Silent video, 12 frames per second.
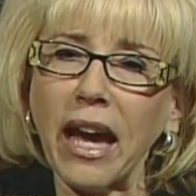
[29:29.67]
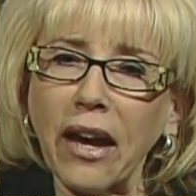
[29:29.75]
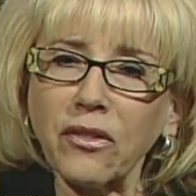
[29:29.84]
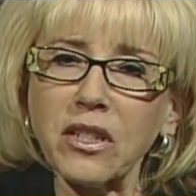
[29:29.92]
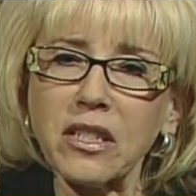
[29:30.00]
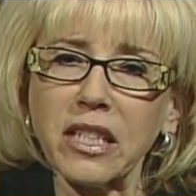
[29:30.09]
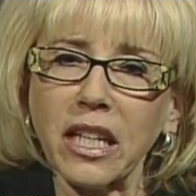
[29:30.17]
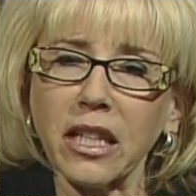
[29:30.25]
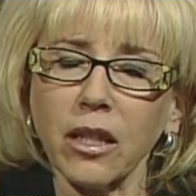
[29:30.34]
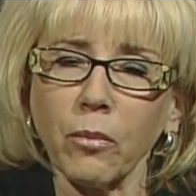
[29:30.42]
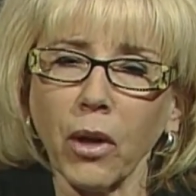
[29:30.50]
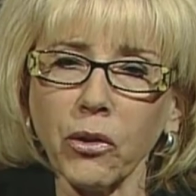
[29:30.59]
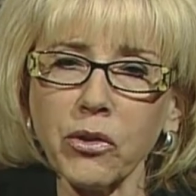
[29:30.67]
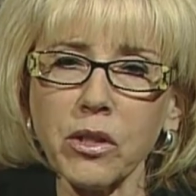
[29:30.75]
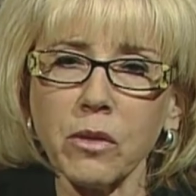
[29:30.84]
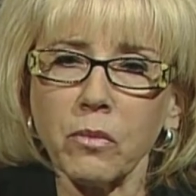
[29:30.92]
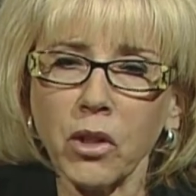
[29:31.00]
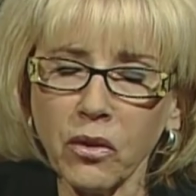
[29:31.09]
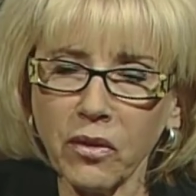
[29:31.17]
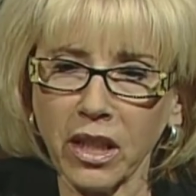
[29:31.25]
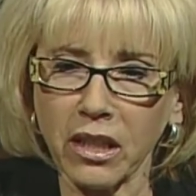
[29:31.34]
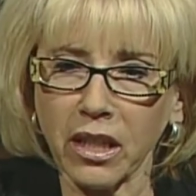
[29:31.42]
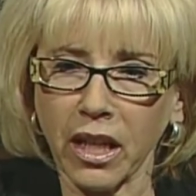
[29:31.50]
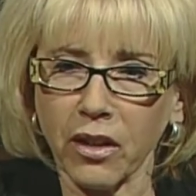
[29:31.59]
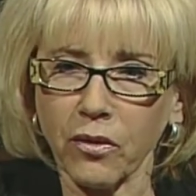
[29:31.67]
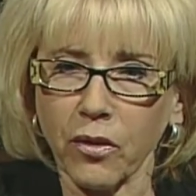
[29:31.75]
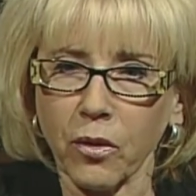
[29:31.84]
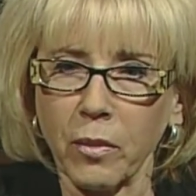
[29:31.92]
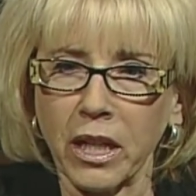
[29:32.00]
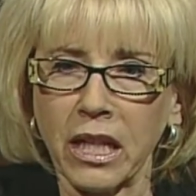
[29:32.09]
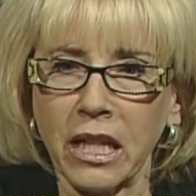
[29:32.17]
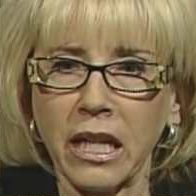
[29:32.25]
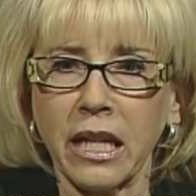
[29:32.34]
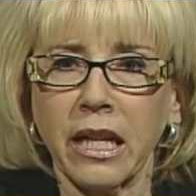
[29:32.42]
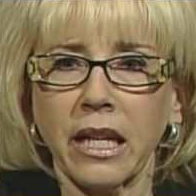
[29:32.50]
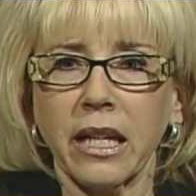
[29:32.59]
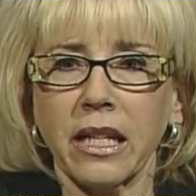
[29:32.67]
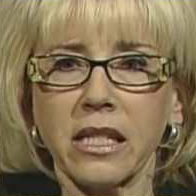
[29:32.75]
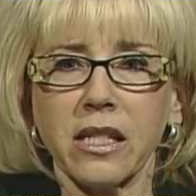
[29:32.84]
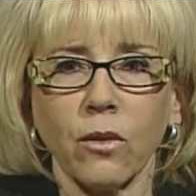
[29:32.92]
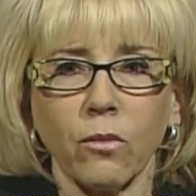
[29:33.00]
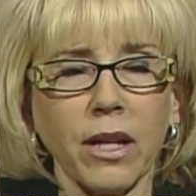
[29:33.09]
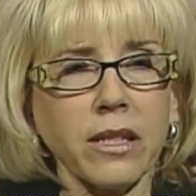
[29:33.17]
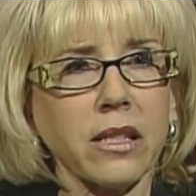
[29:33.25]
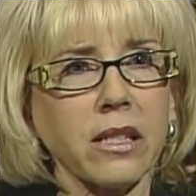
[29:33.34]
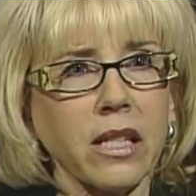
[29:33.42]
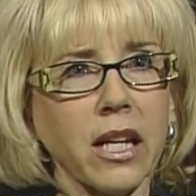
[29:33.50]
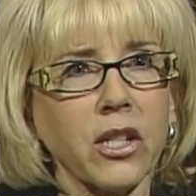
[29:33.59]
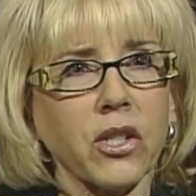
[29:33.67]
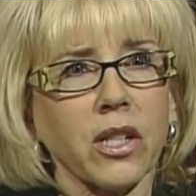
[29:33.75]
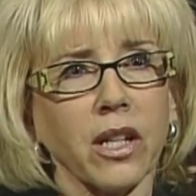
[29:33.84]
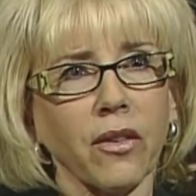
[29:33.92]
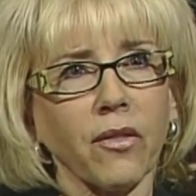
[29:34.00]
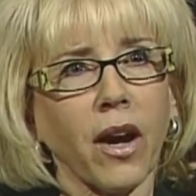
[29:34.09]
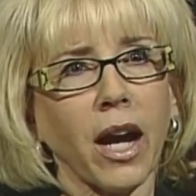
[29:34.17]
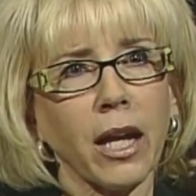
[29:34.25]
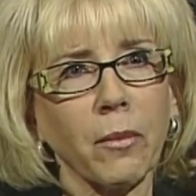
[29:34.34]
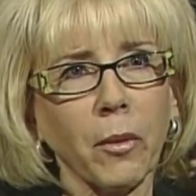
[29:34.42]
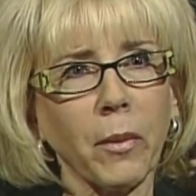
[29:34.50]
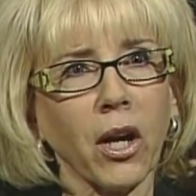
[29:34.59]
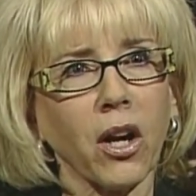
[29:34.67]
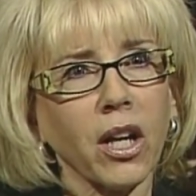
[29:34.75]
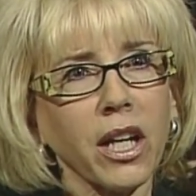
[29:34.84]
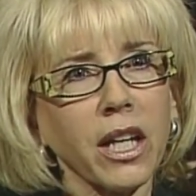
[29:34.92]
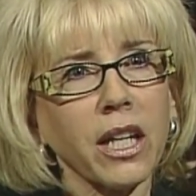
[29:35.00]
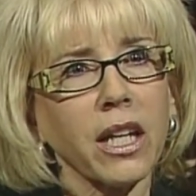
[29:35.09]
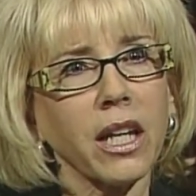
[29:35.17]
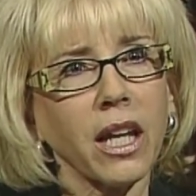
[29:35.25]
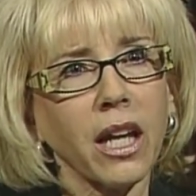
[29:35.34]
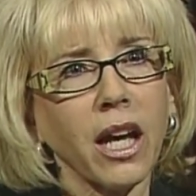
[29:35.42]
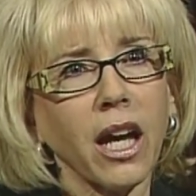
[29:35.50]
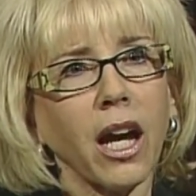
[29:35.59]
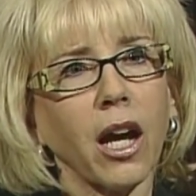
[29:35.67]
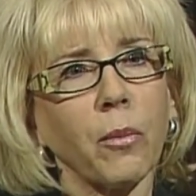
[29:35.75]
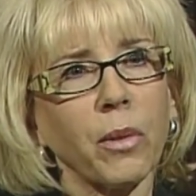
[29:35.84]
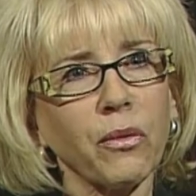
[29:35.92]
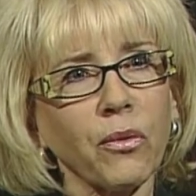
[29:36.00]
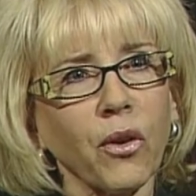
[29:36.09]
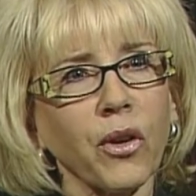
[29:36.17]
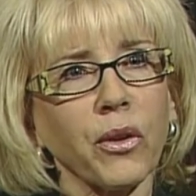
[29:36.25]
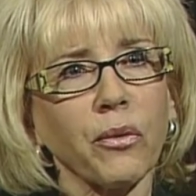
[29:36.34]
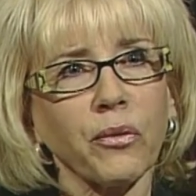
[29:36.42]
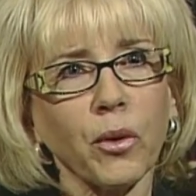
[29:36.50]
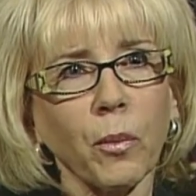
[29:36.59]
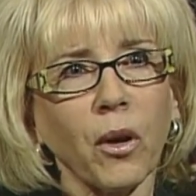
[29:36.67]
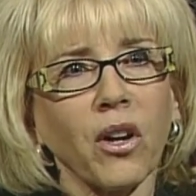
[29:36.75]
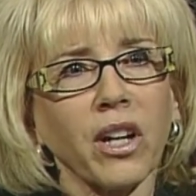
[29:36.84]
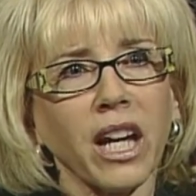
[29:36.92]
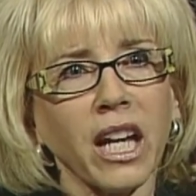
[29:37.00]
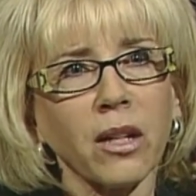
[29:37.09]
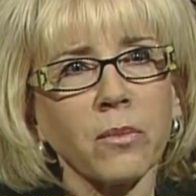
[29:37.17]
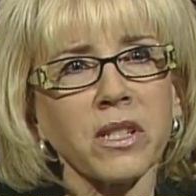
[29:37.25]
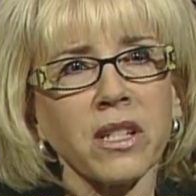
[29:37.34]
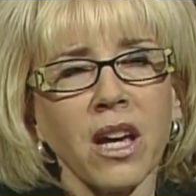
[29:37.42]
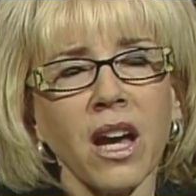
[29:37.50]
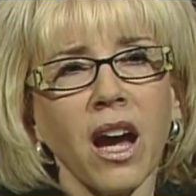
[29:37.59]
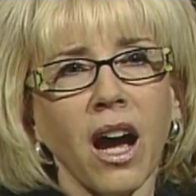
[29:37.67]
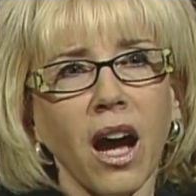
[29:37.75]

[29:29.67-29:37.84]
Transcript: I have to say the most moving thing for me is the recitation of I Am American uh, before the football games. Yeah.